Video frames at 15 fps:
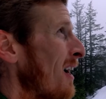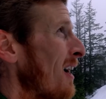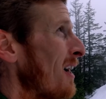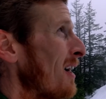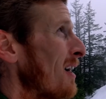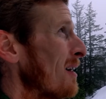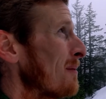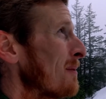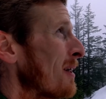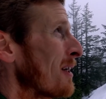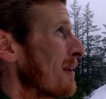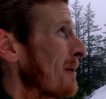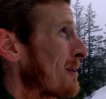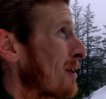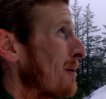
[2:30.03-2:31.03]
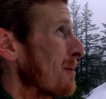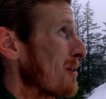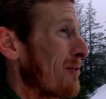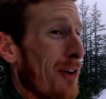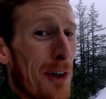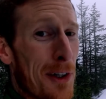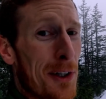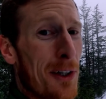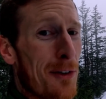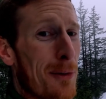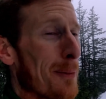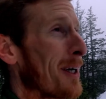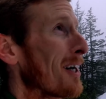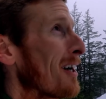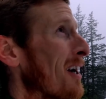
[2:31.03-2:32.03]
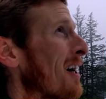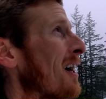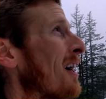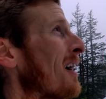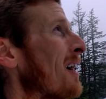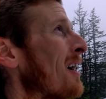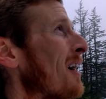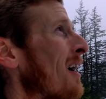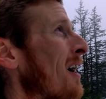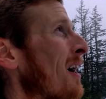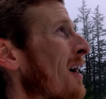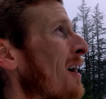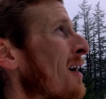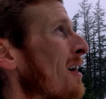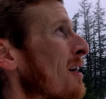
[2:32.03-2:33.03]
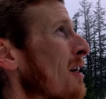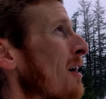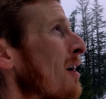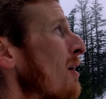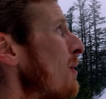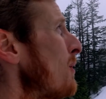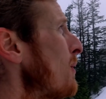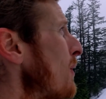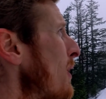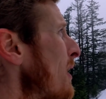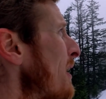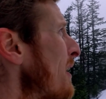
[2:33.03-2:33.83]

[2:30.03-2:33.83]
It looks almost vertical from here. Whew.